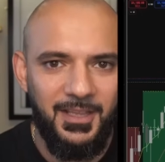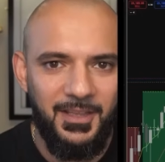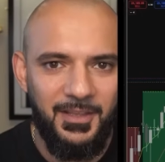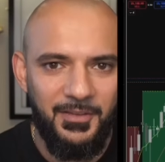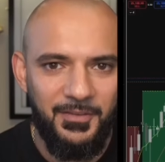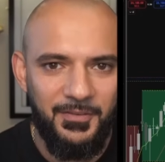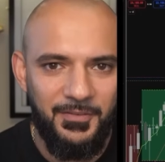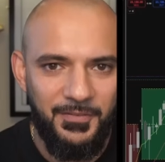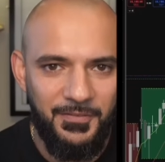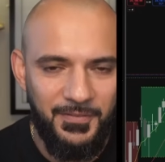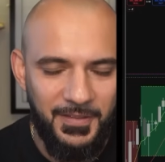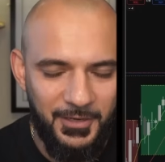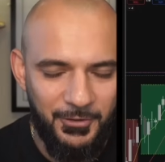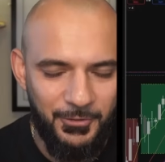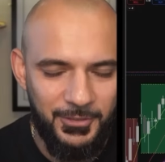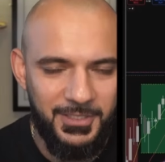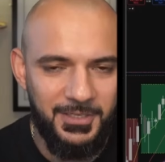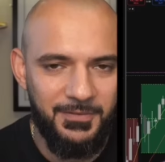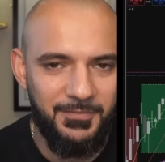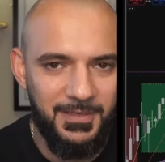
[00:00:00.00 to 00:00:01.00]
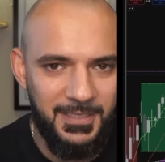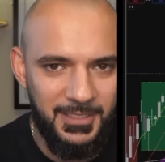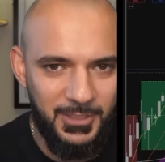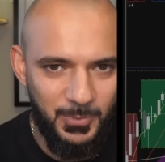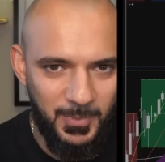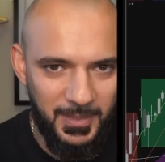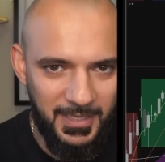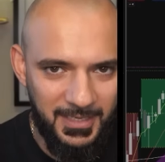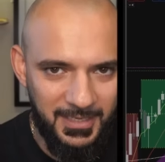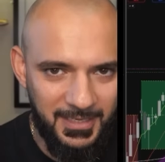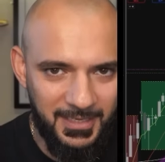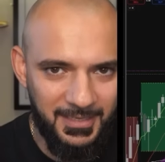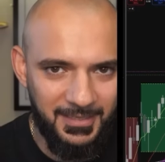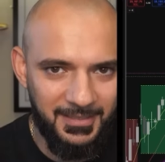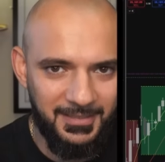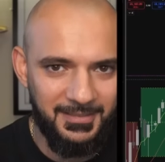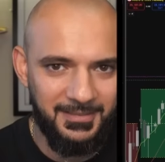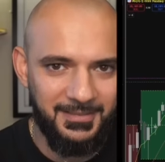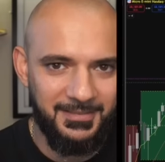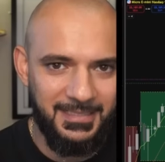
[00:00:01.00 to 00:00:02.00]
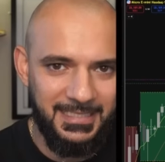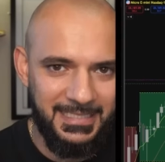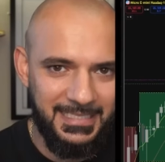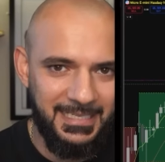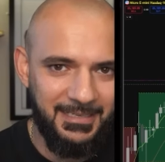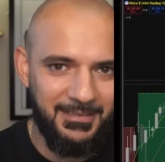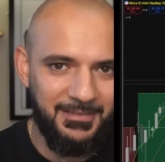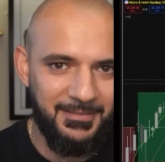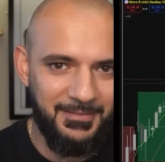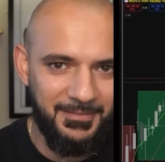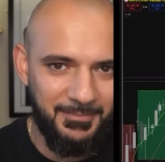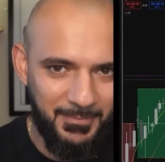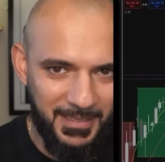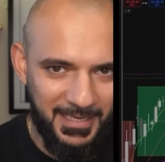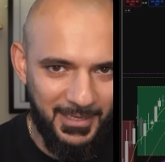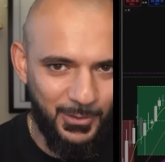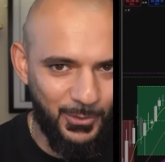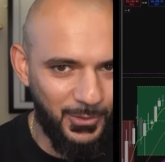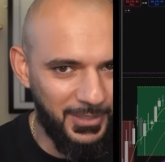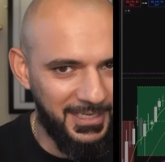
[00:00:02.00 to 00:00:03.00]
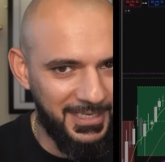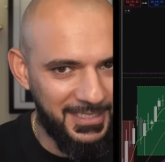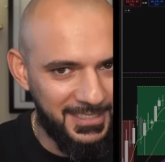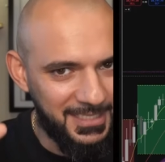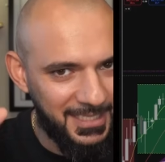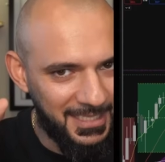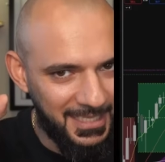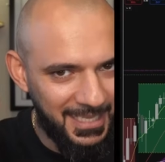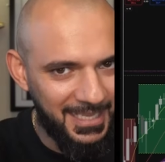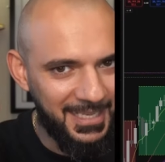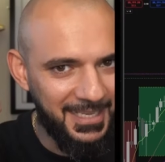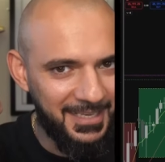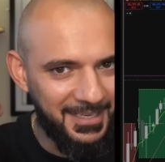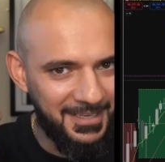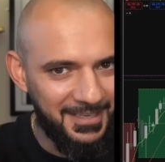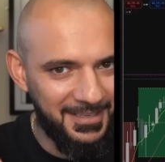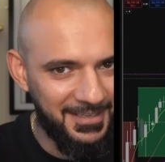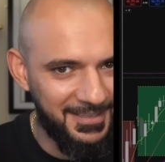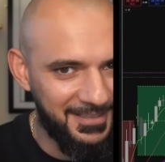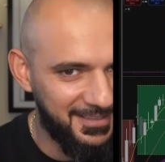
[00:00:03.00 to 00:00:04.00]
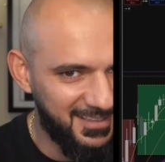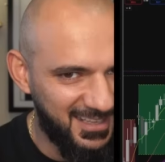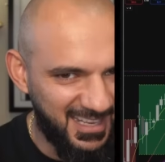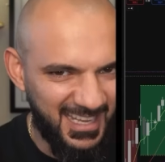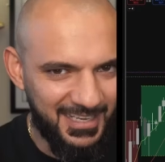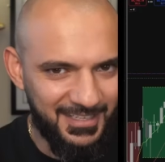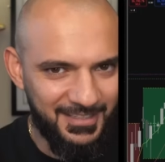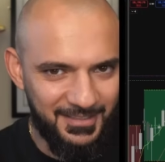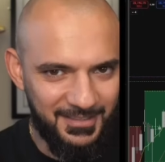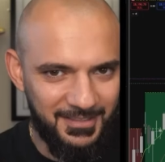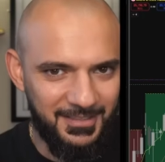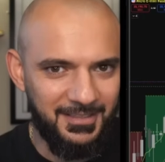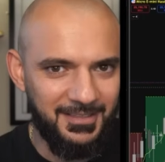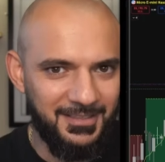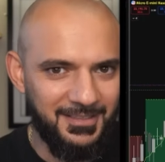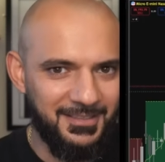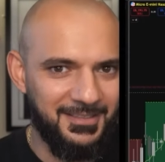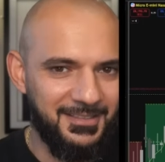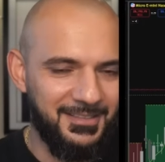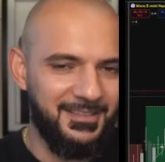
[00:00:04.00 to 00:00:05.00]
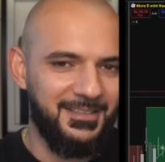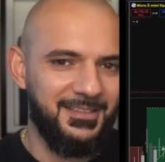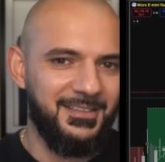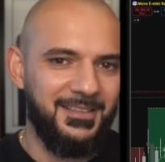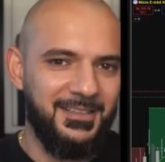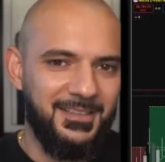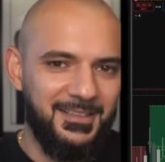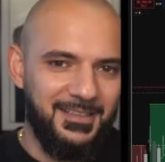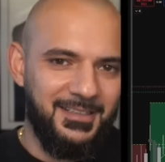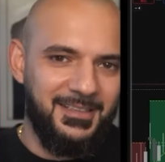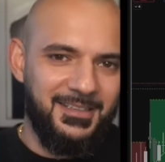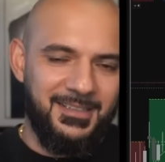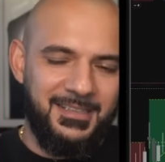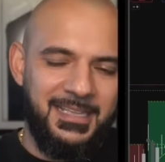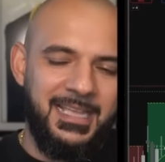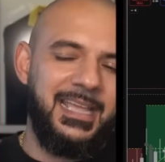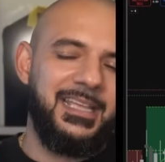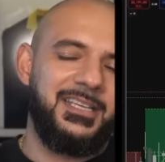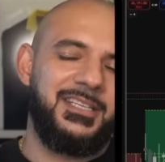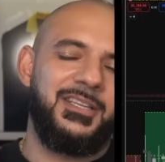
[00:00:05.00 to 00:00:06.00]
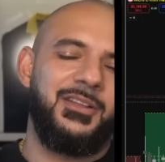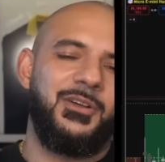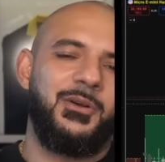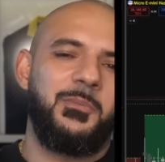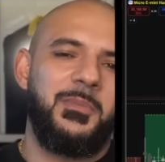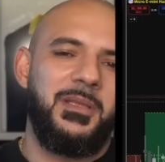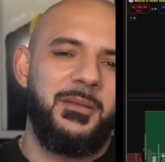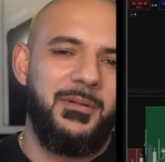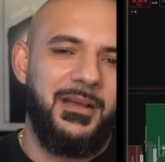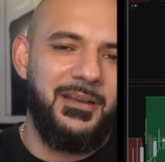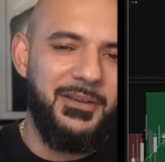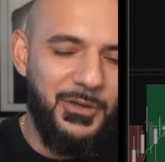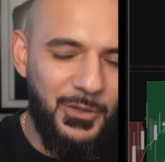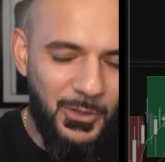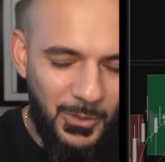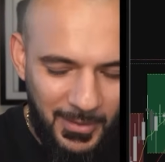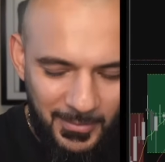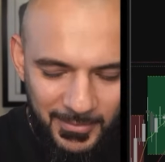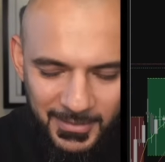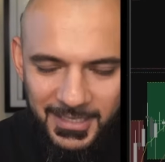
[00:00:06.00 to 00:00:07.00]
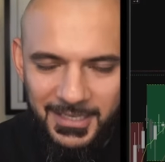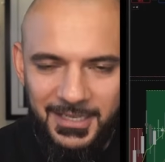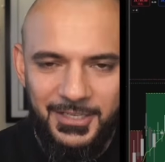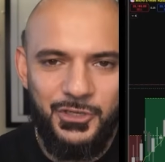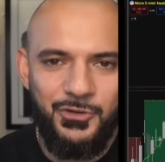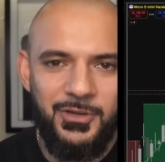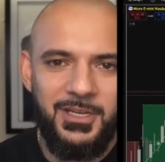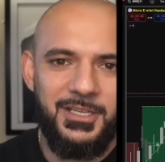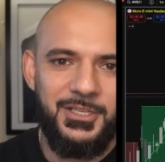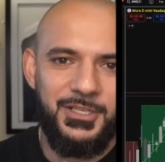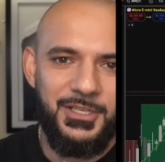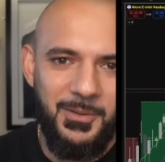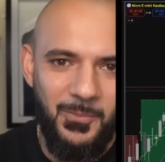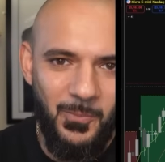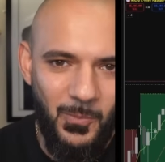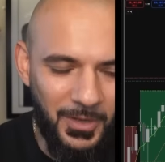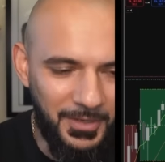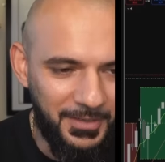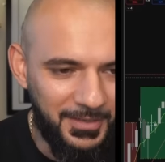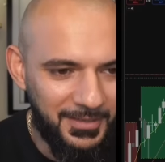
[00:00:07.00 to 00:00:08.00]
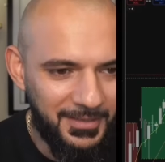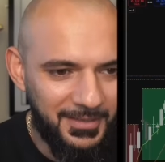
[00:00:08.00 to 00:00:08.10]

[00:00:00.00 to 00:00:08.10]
Figuratively speaking, as in Bitcoin is the king kind of thing. Okay, it's not a meme. I knew it was going to trigger someone.